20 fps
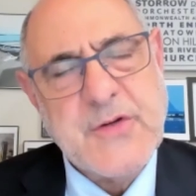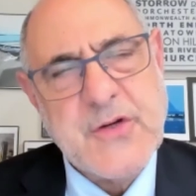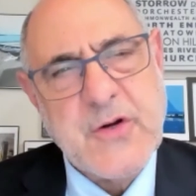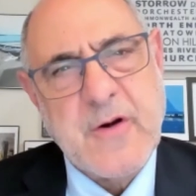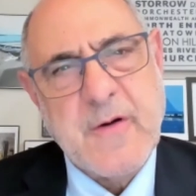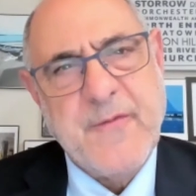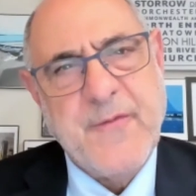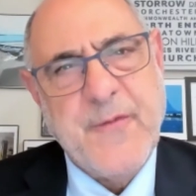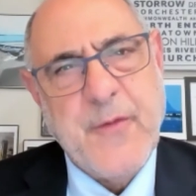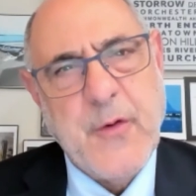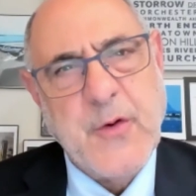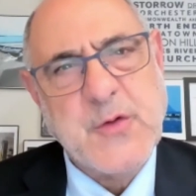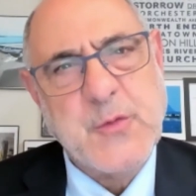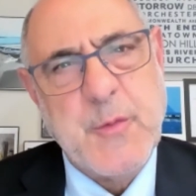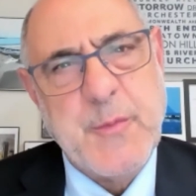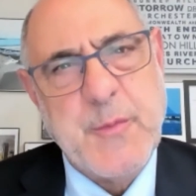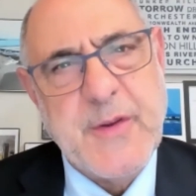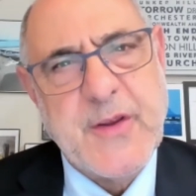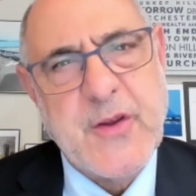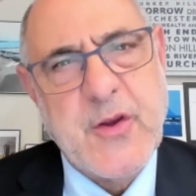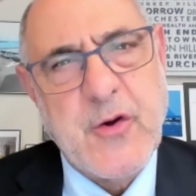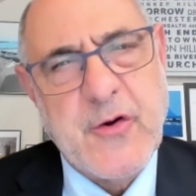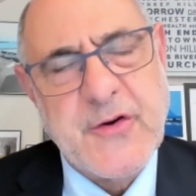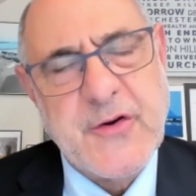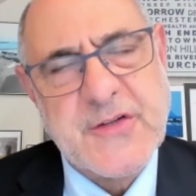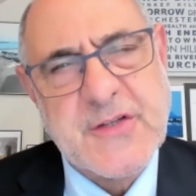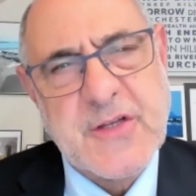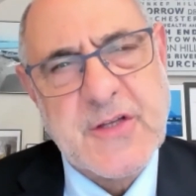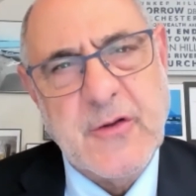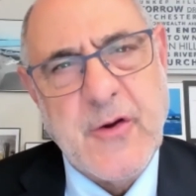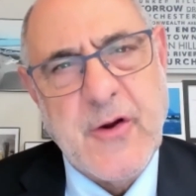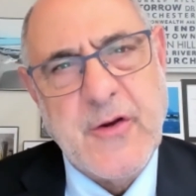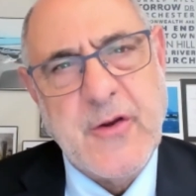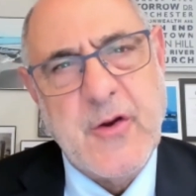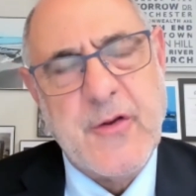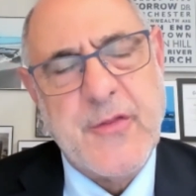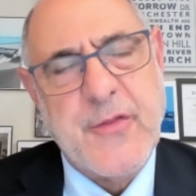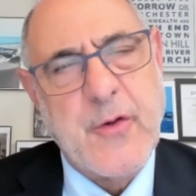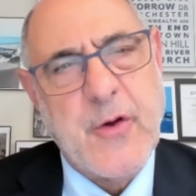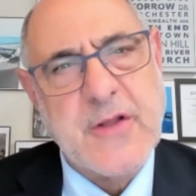sure folks would be curious to learn
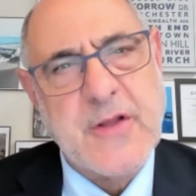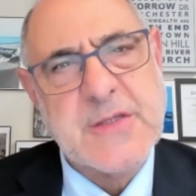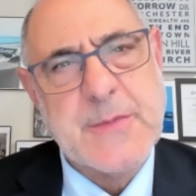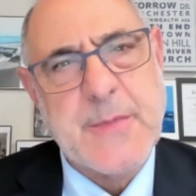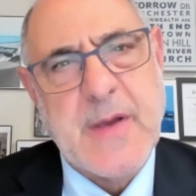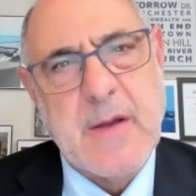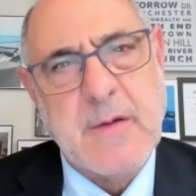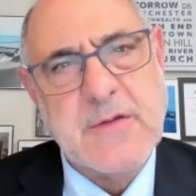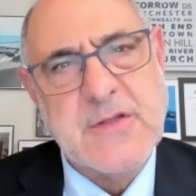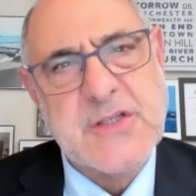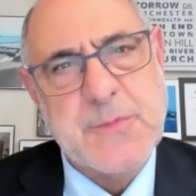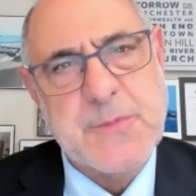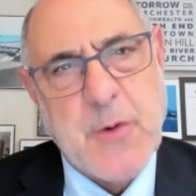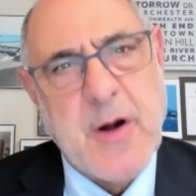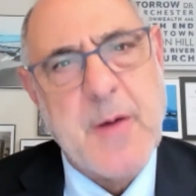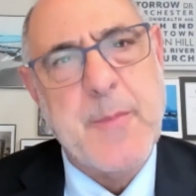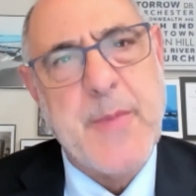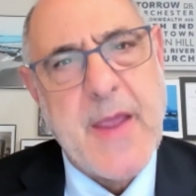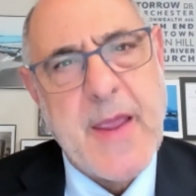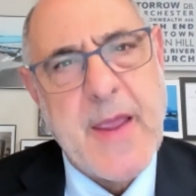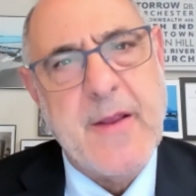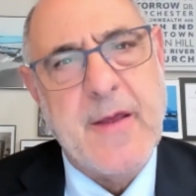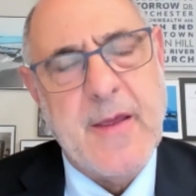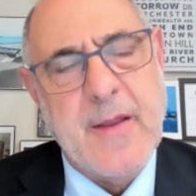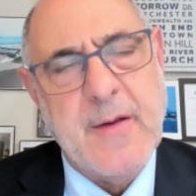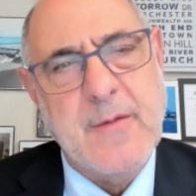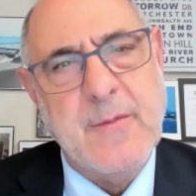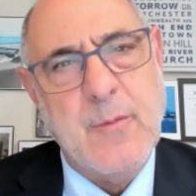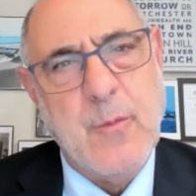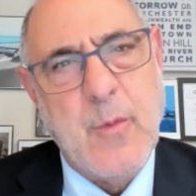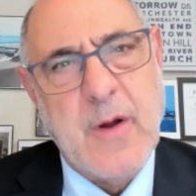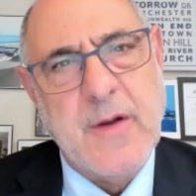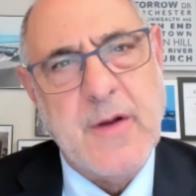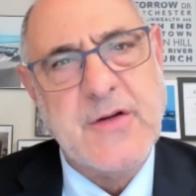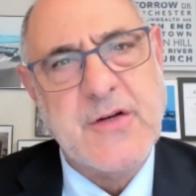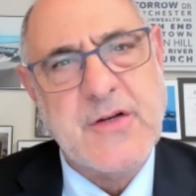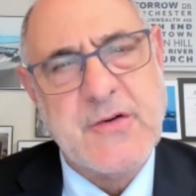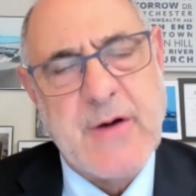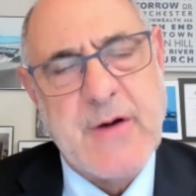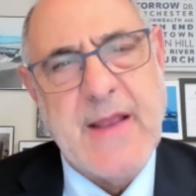your thoughts about smart beta and what
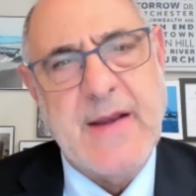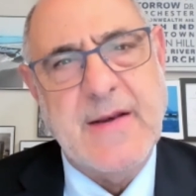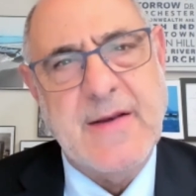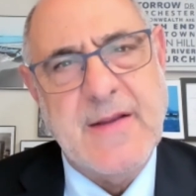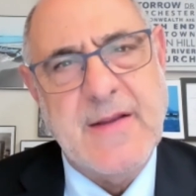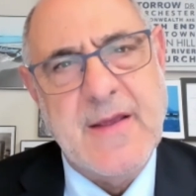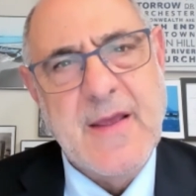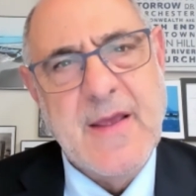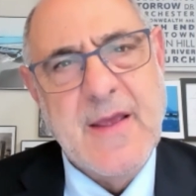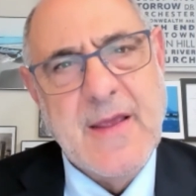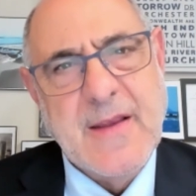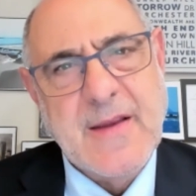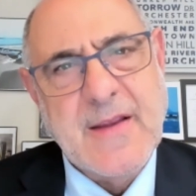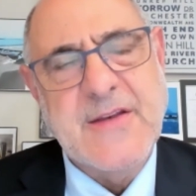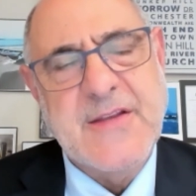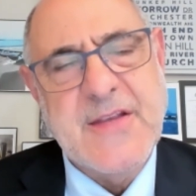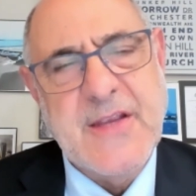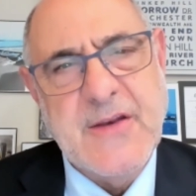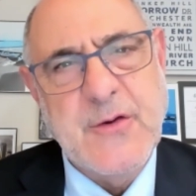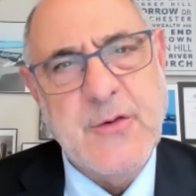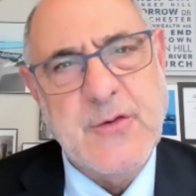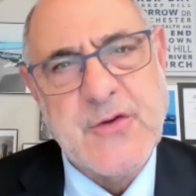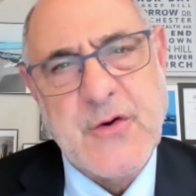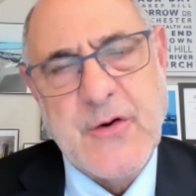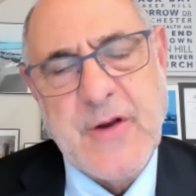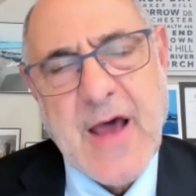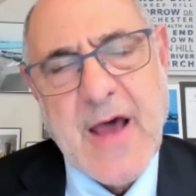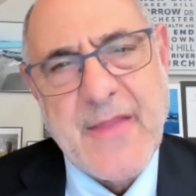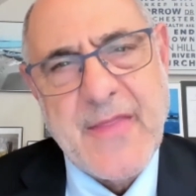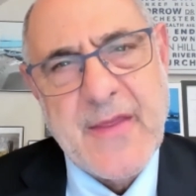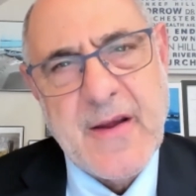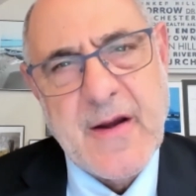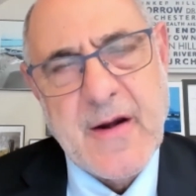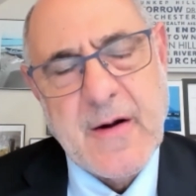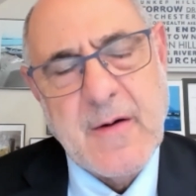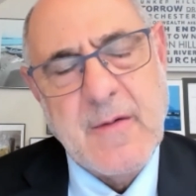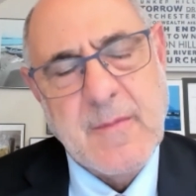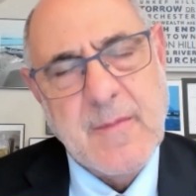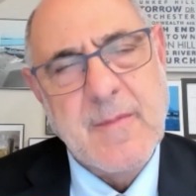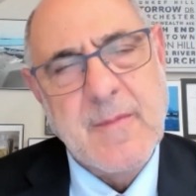trend continues or not there.